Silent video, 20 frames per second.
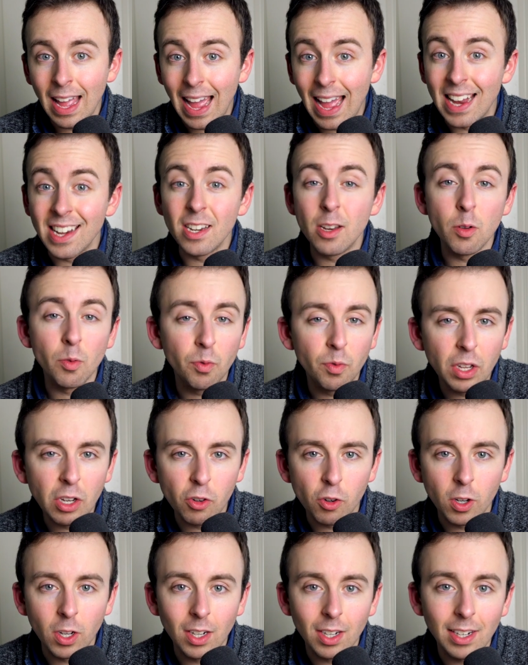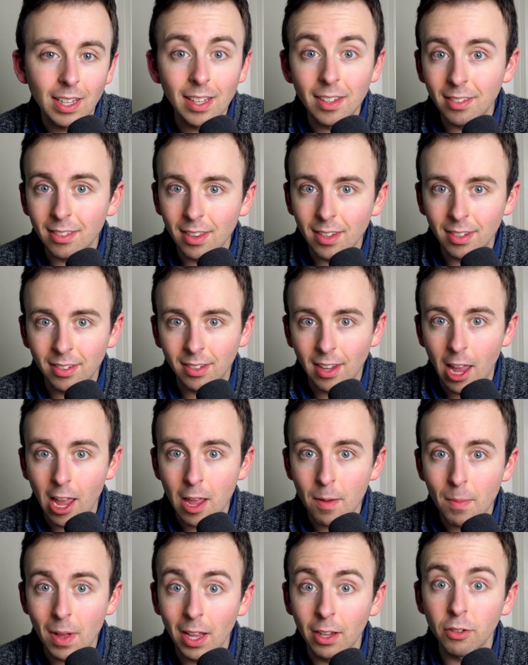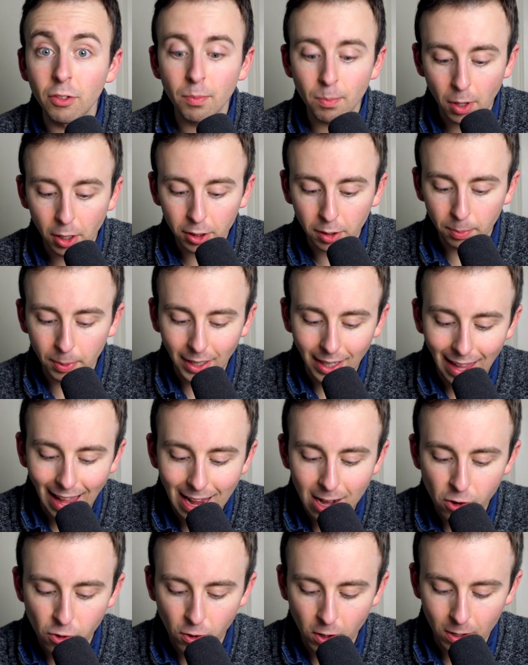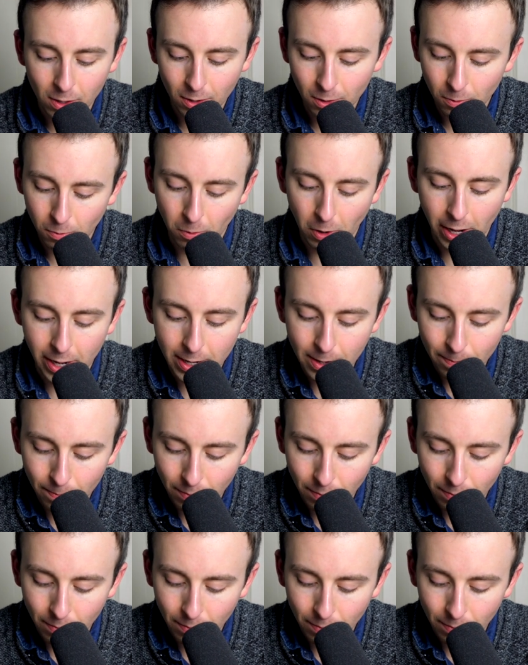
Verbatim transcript: And division is the same as multiplication, right?